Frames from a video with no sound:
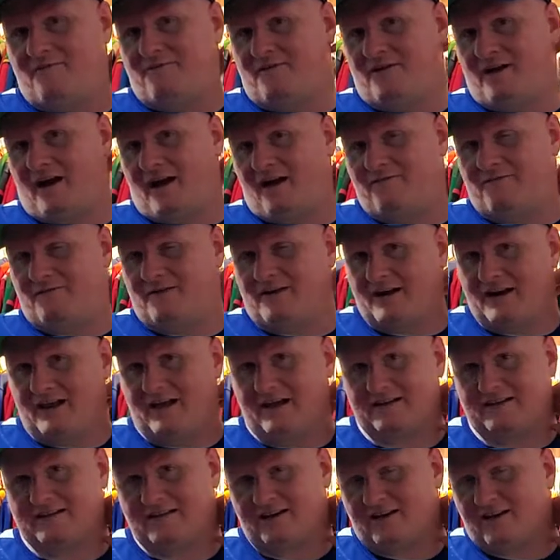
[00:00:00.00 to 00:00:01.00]
I, fi- I figured
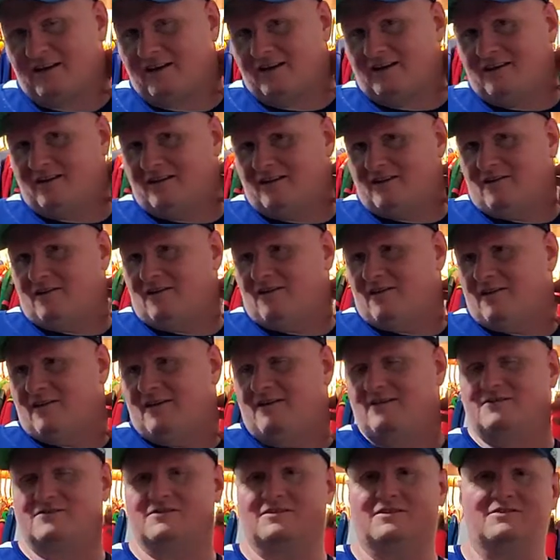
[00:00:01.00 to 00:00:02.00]
I'd tell you, you know,
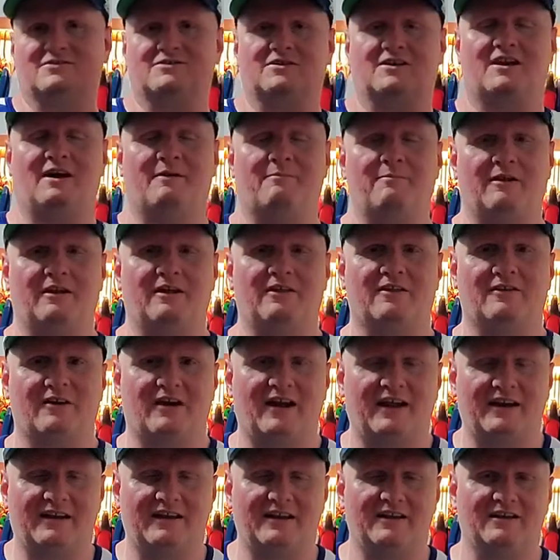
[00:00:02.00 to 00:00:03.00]
there's, there's a couple other
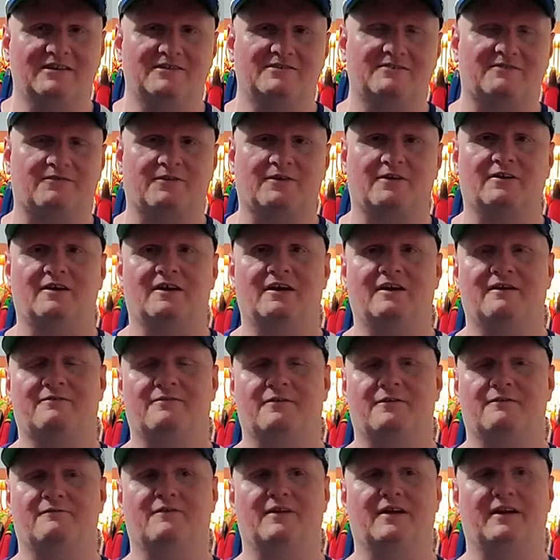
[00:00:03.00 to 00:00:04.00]
ideas for, uh,
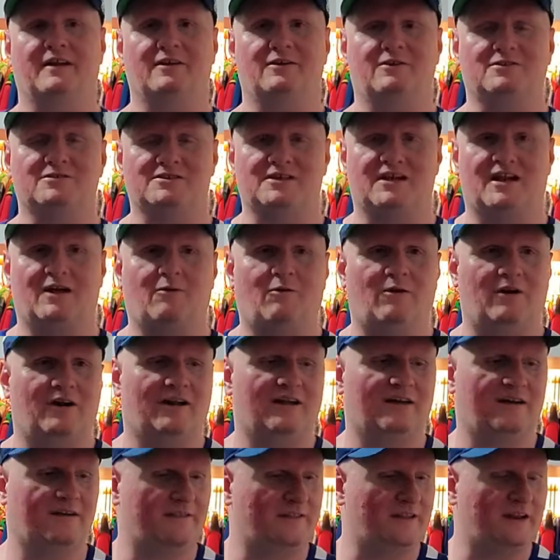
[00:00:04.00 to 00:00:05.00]
for videos that I want
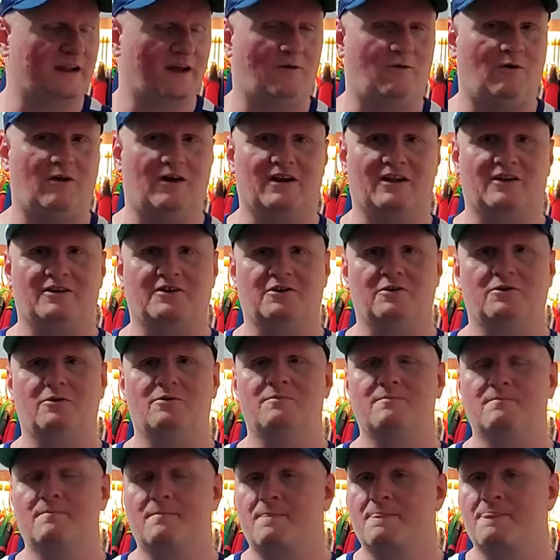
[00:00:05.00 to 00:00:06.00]
to, that I want to
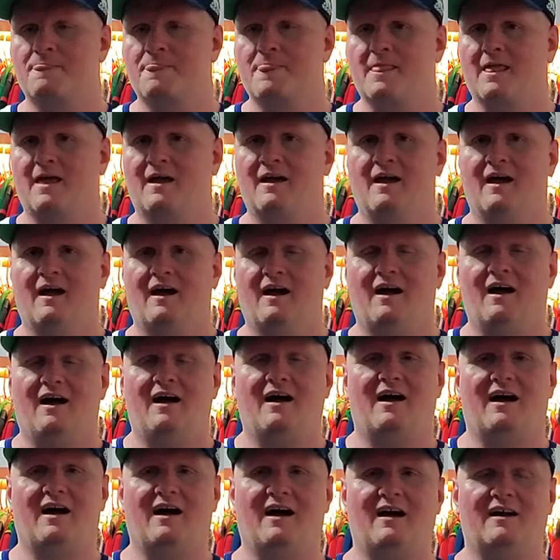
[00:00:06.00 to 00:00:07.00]
do.
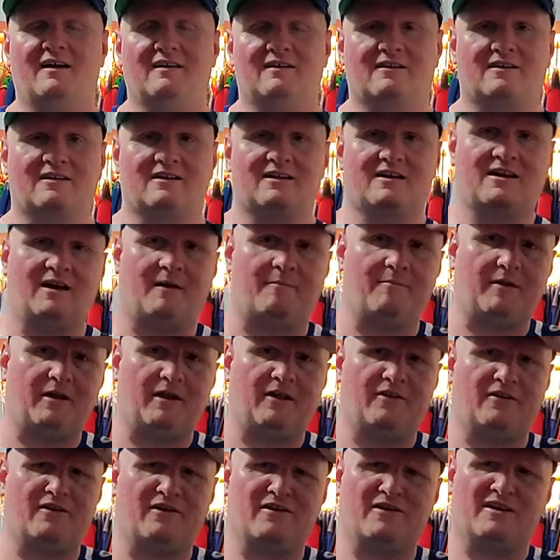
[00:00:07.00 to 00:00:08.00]
Uh, couple
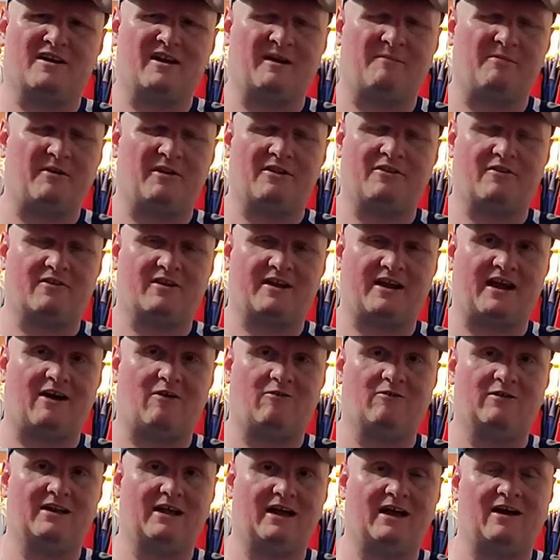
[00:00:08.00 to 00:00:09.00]
other, couple other
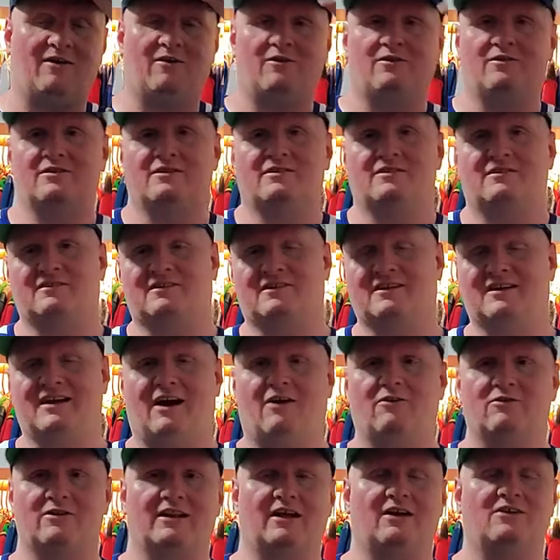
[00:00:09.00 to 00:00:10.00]
countdown,
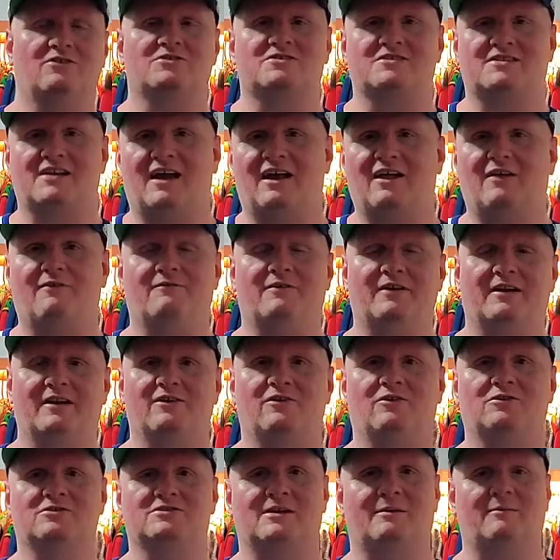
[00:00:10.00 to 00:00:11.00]
countdown style
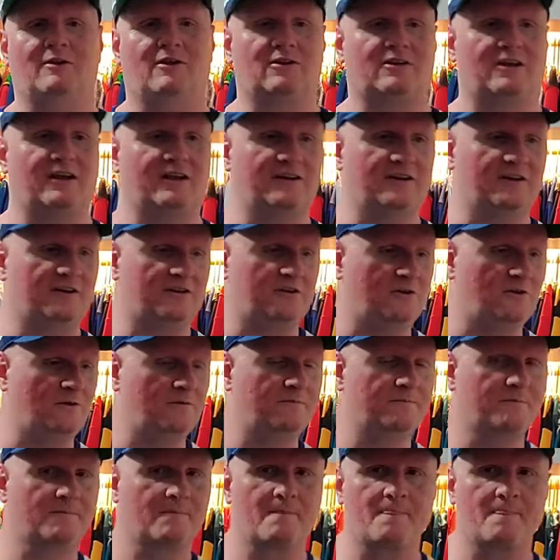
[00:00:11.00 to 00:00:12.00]
videos I'm looking to do.